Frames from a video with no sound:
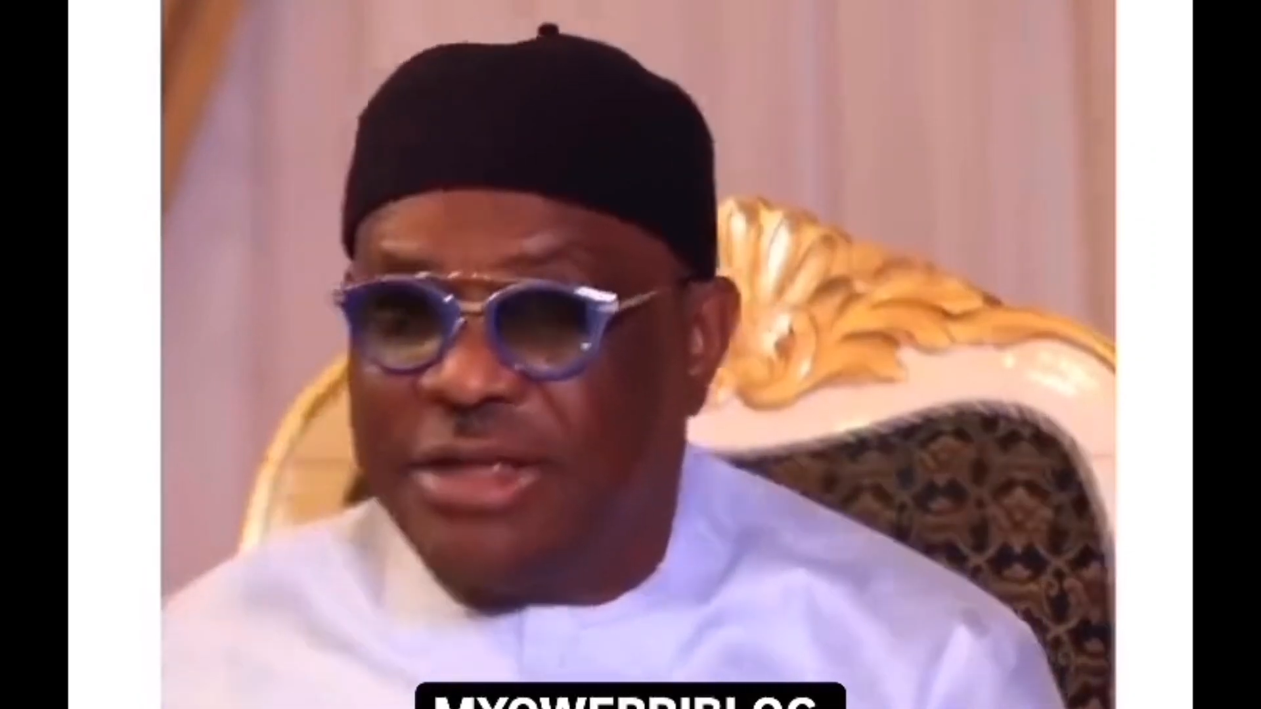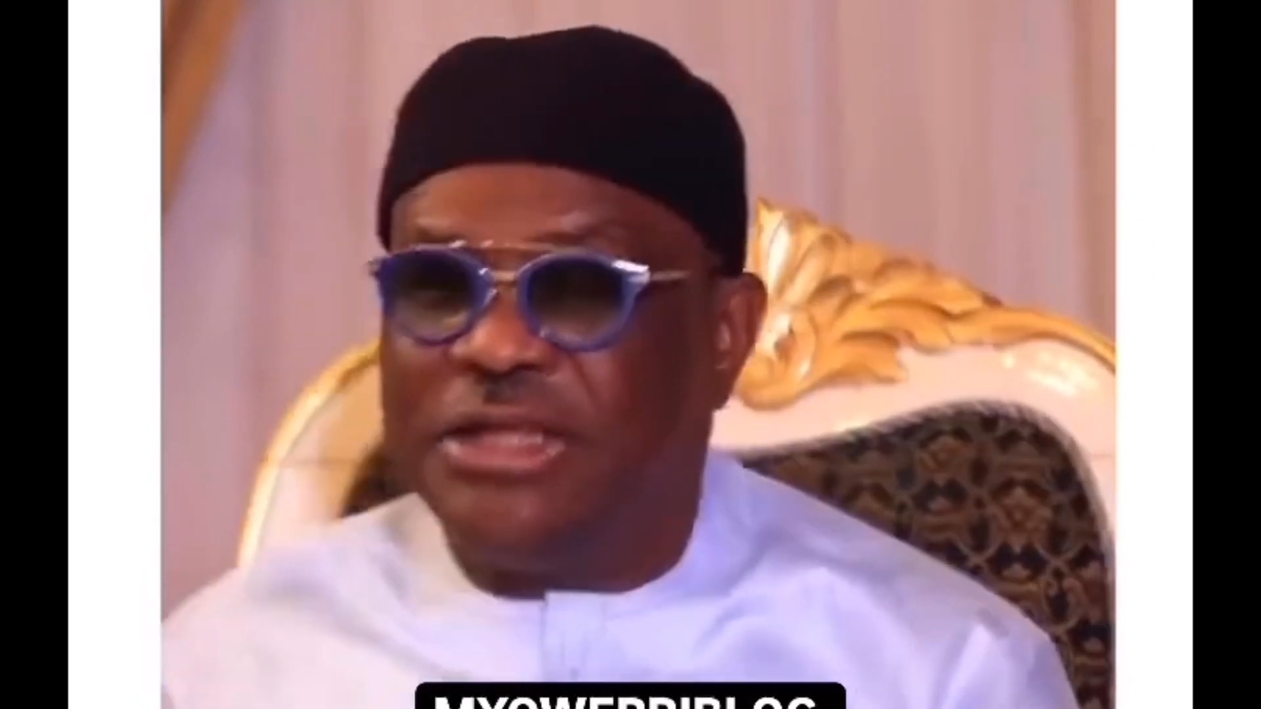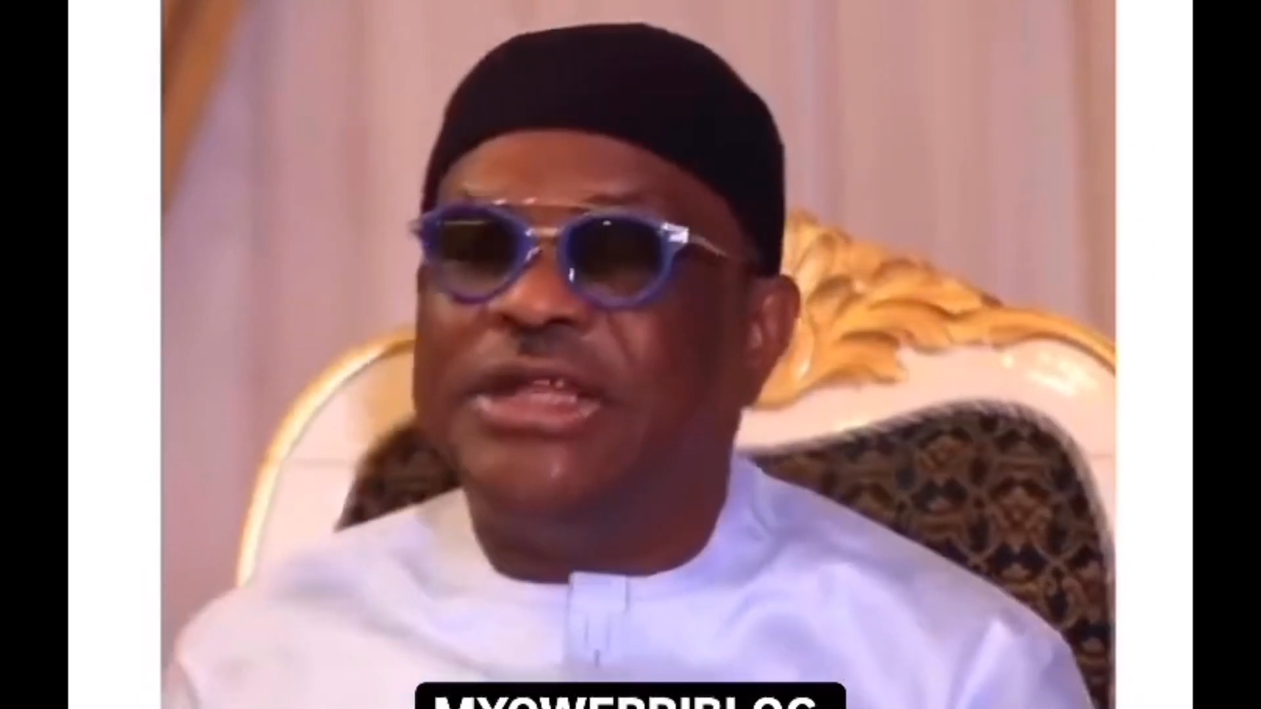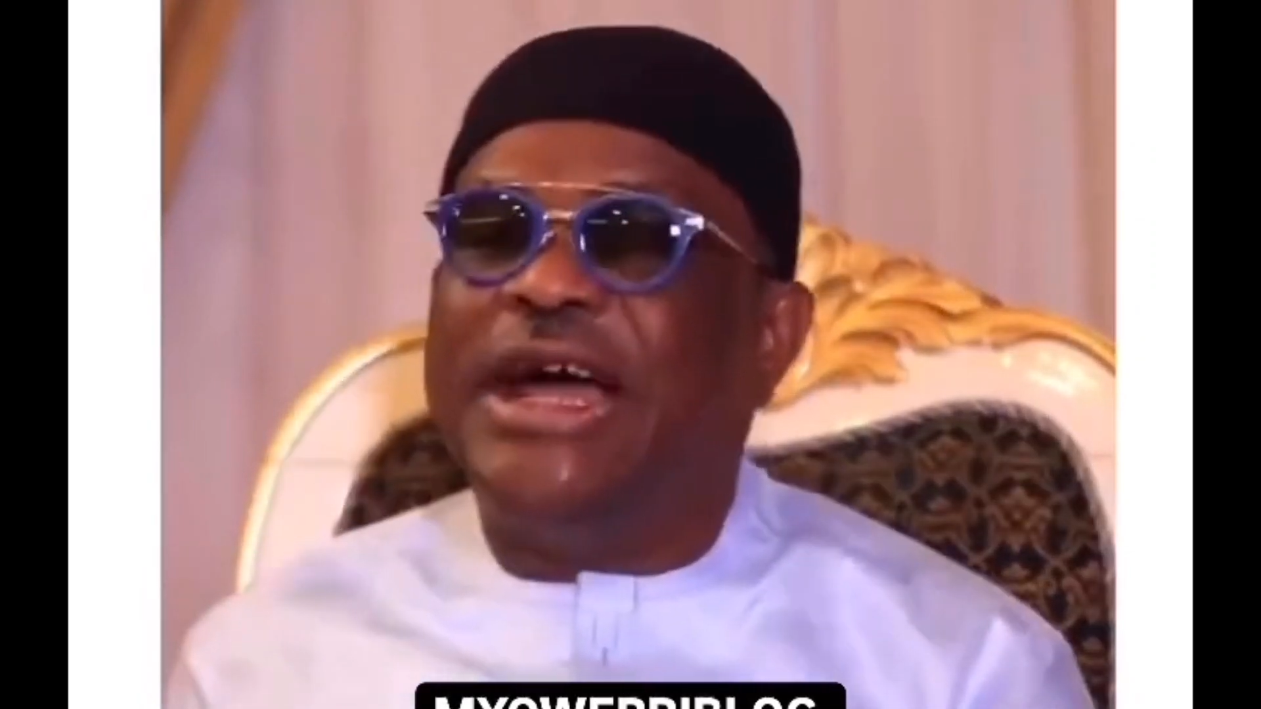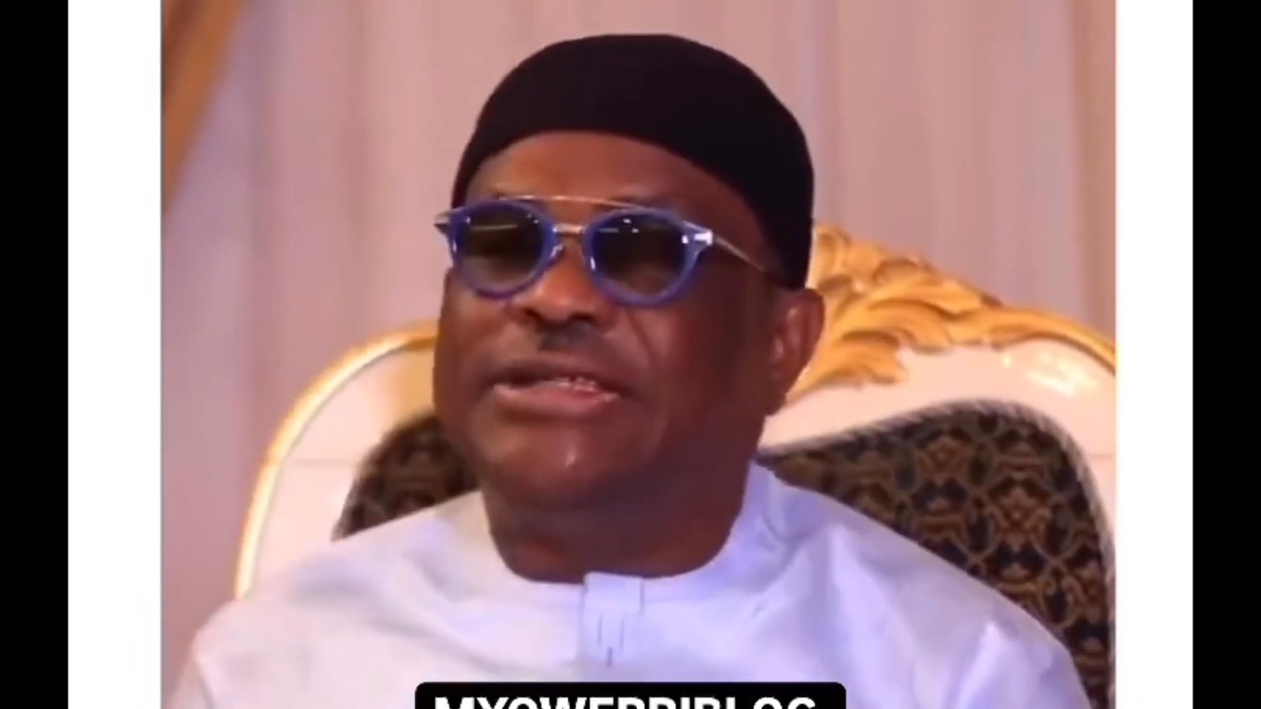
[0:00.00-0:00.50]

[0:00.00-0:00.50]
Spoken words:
Did I tell you